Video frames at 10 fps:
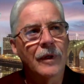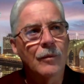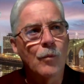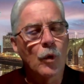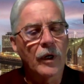
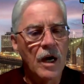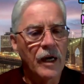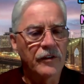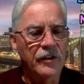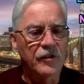more
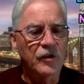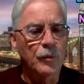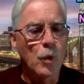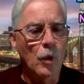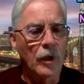constant
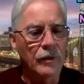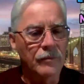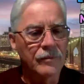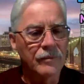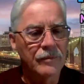support
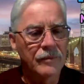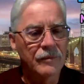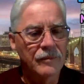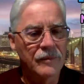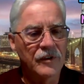
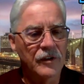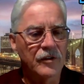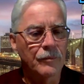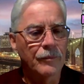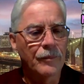
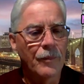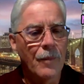system?